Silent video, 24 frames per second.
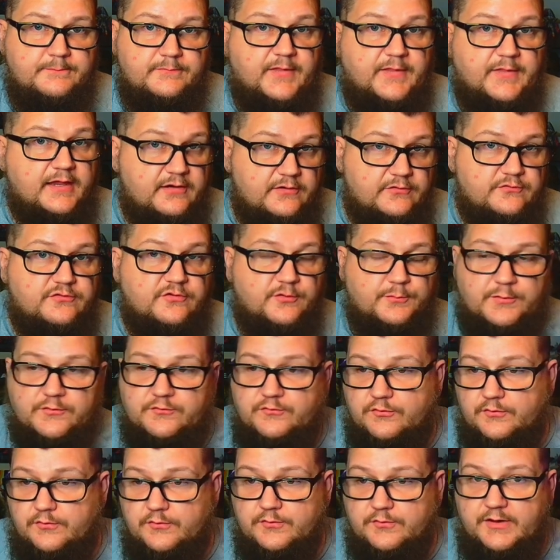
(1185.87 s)
Thank you so
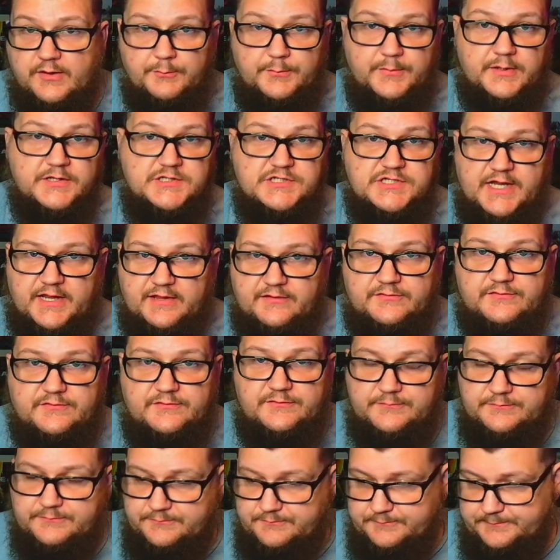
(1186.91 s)
much for giving me a
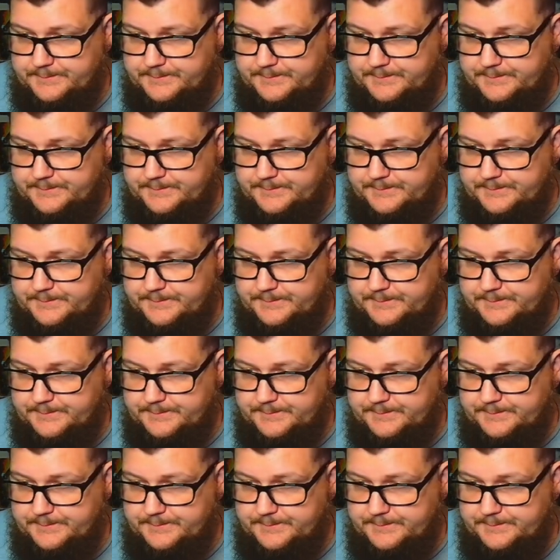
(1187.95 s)
chance.